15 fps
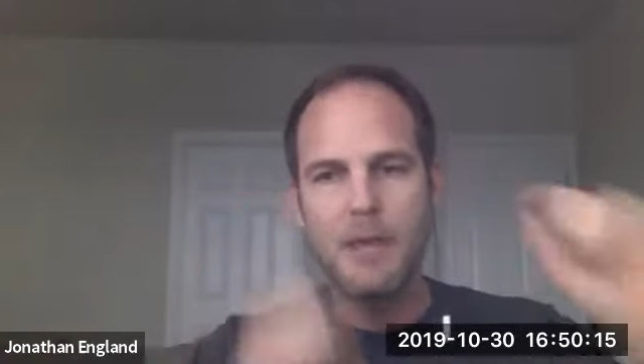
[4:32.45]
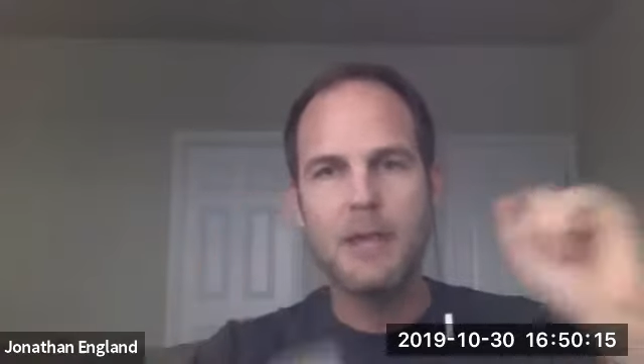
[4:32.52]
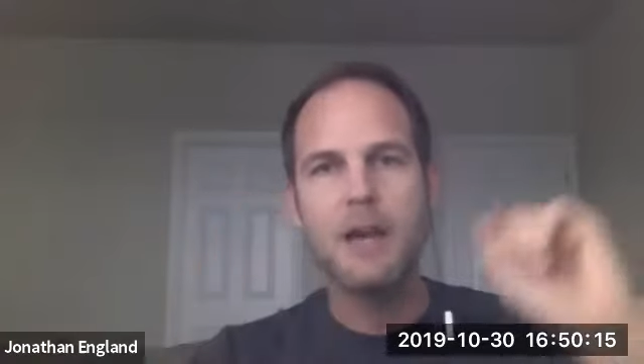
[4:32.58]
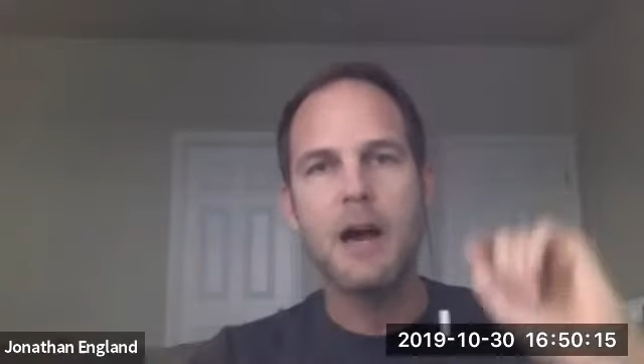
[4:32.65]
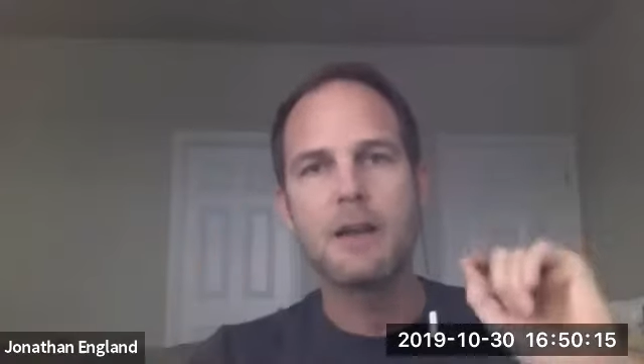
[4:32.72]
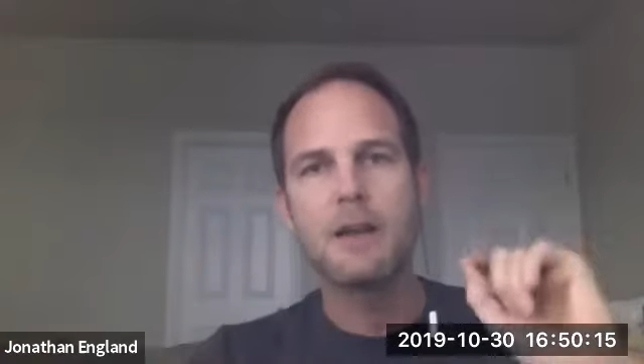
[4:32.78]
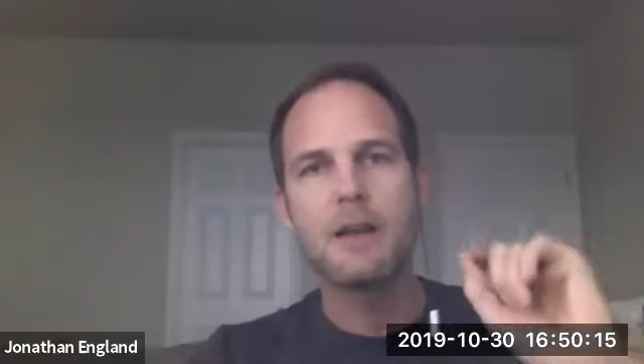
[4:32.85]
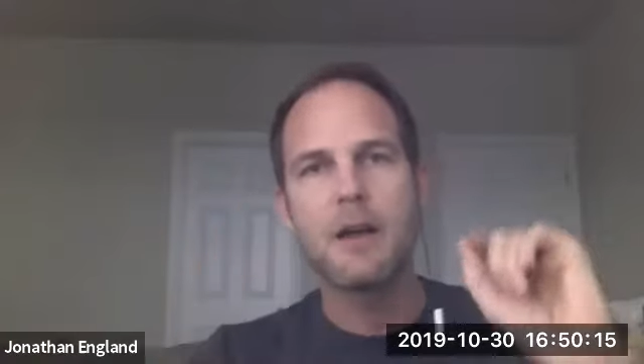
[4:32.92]

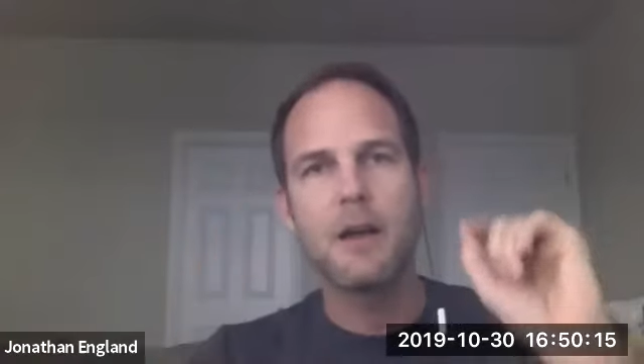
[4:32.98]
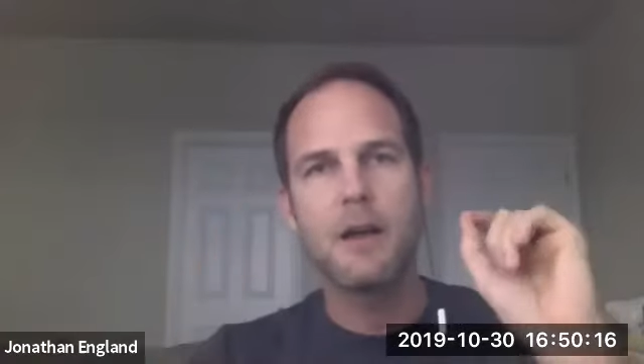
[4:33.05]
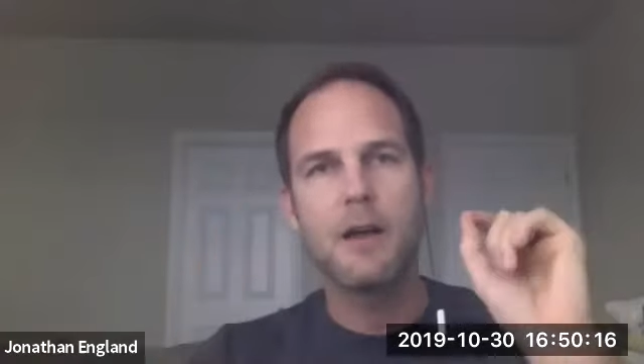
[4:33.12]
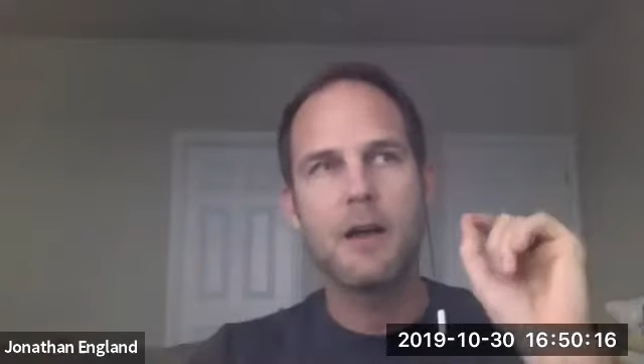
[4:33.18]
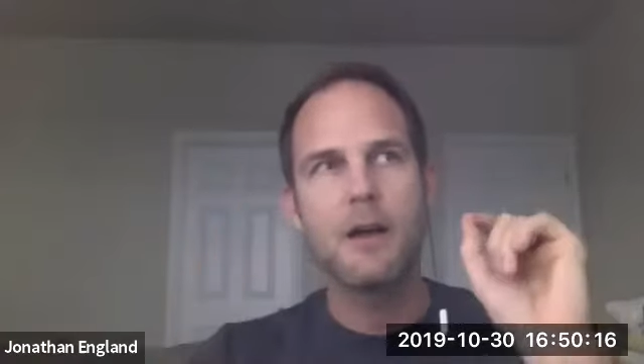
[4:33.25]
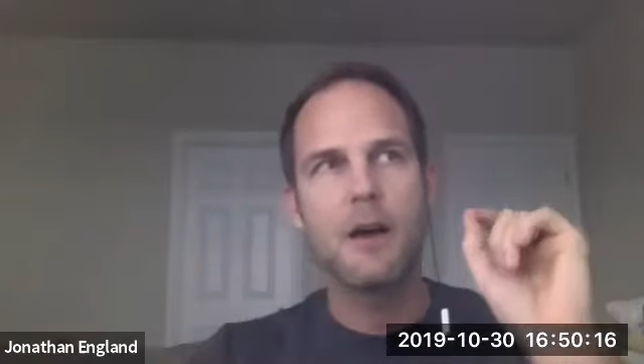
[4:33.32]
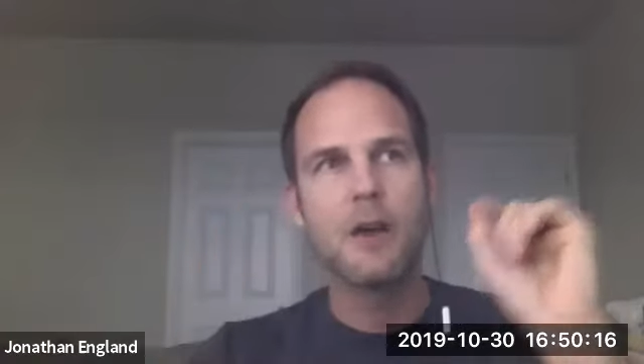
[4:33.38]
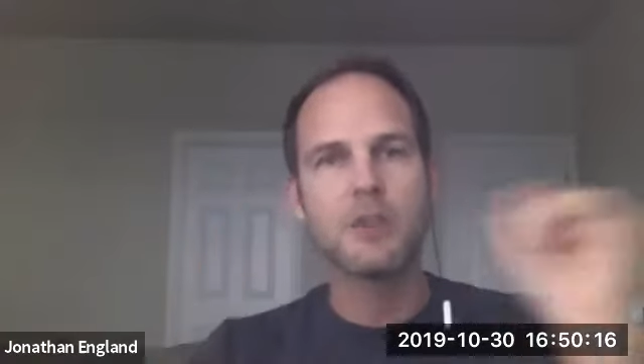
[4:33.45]
got an
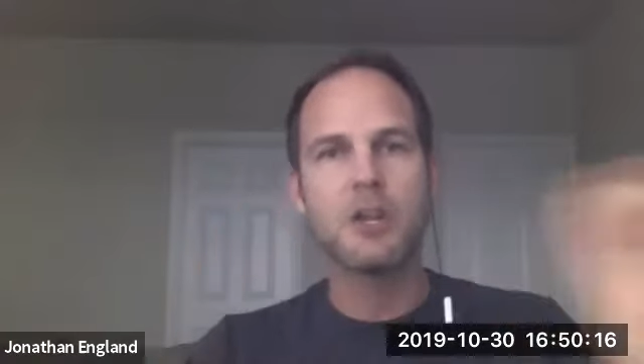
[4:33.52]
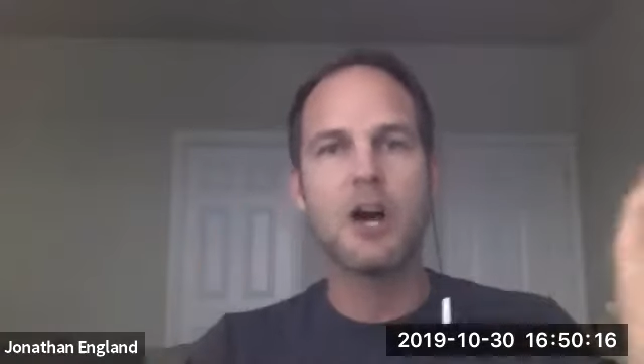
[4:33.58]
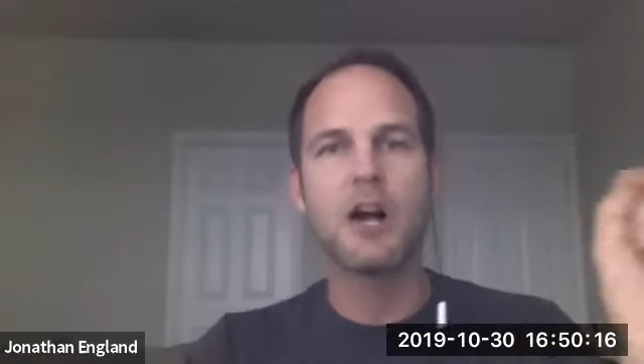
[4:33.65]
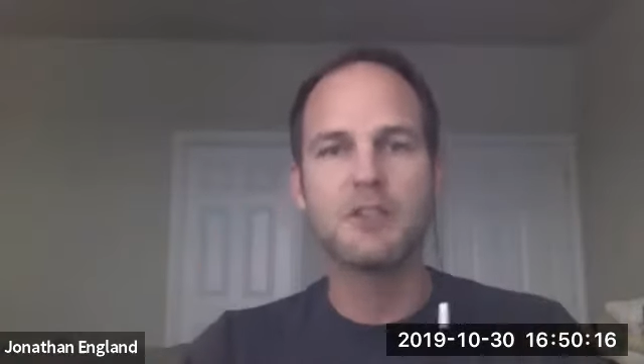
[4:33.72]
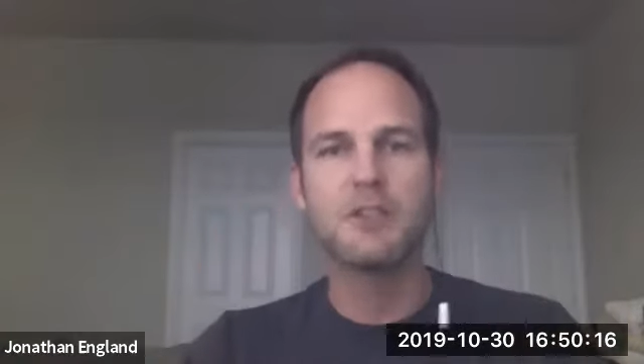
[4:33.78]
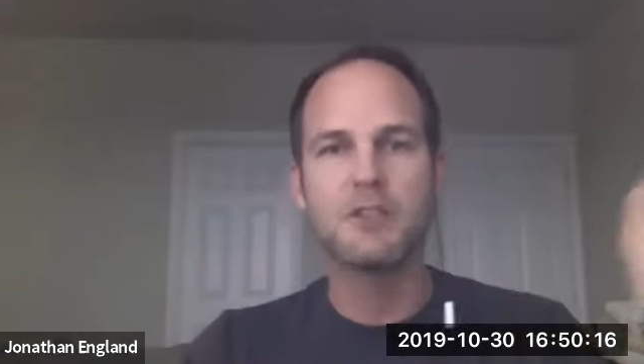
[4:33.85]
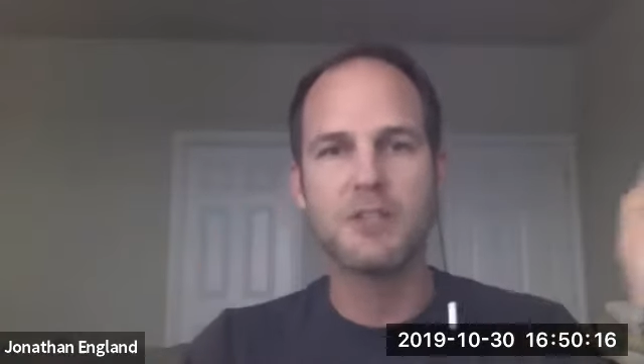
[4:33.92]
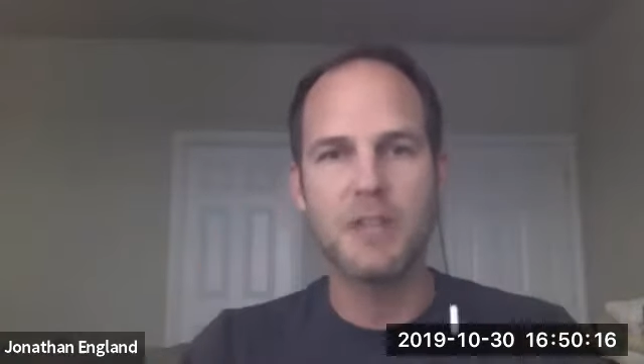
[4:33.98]

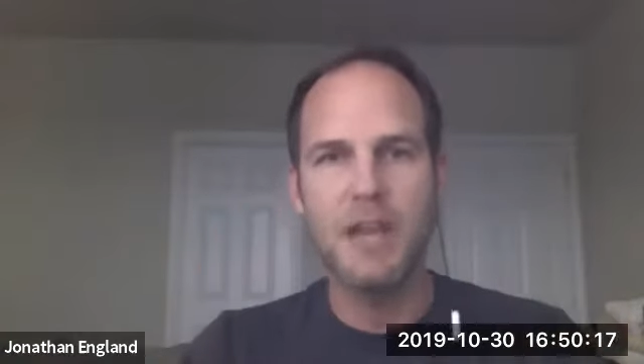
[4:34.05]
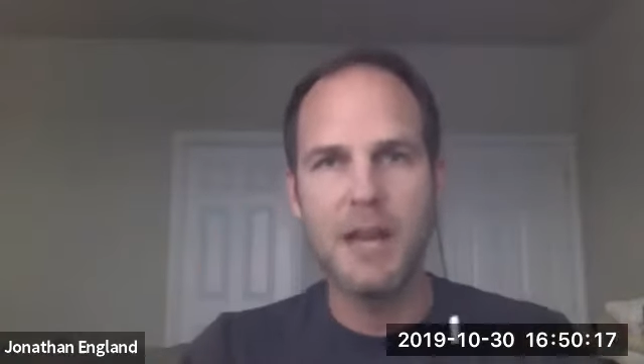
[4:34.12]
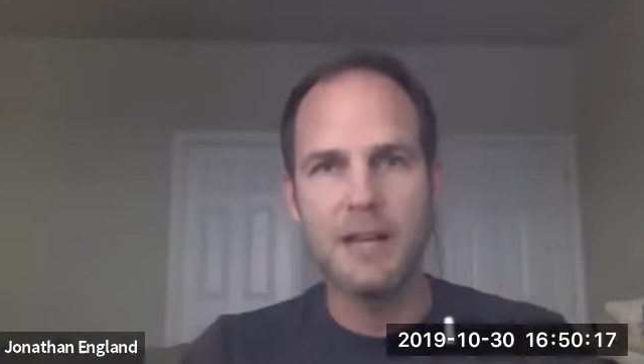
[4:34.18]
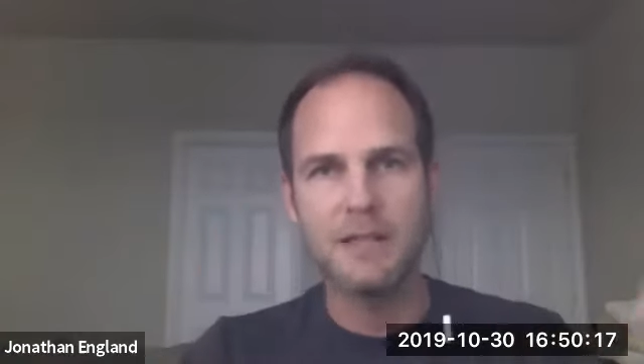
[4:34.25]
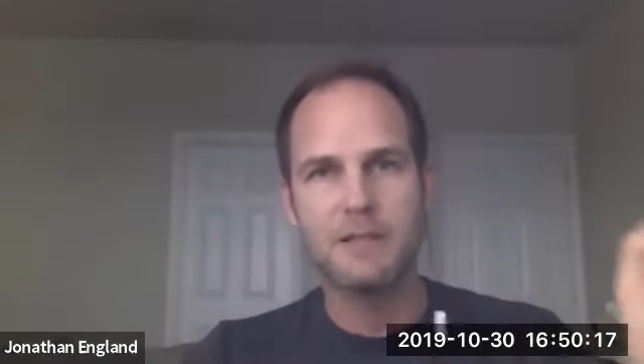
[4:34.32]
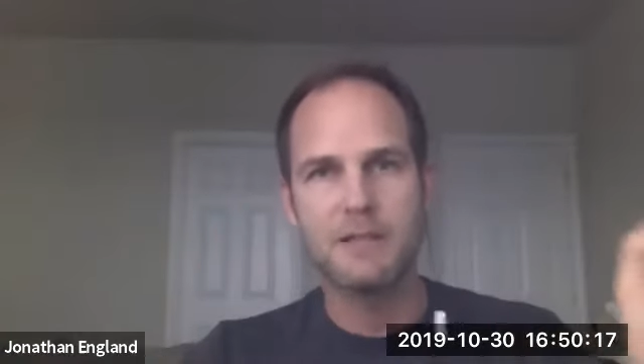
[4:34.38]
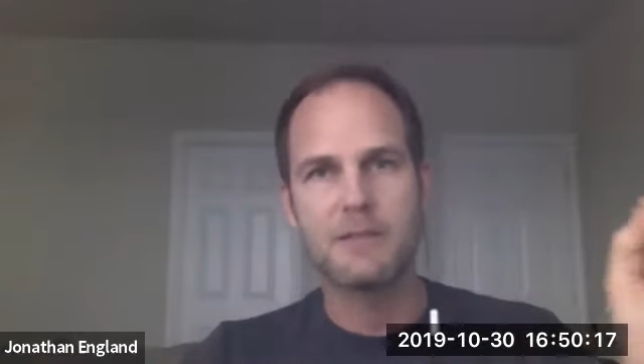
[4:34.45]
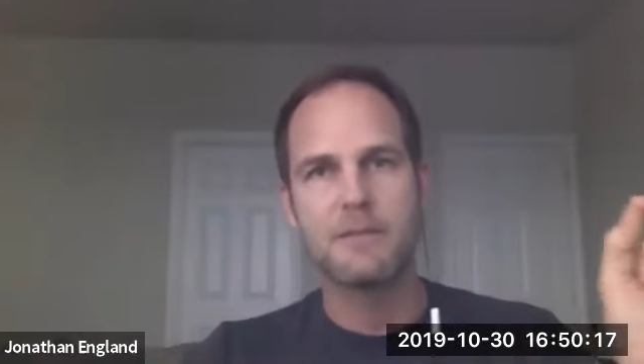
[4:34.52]
unconscious
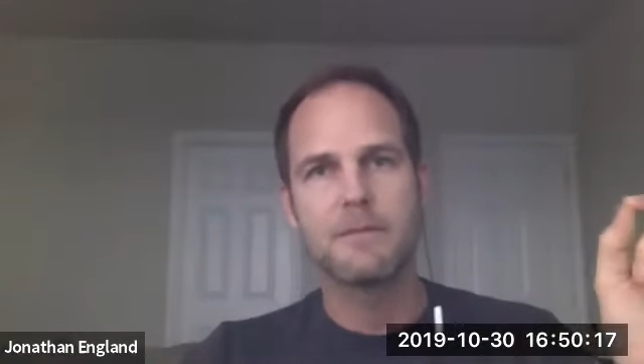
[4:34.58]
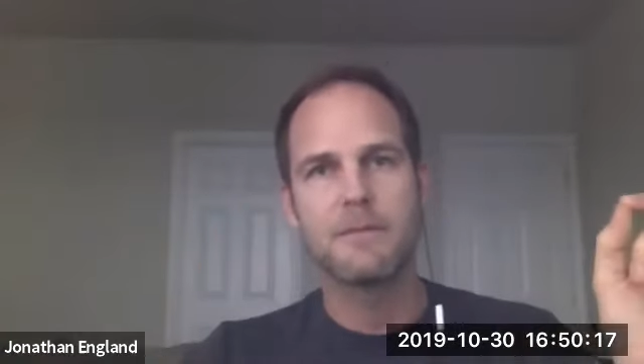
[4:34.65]
yes.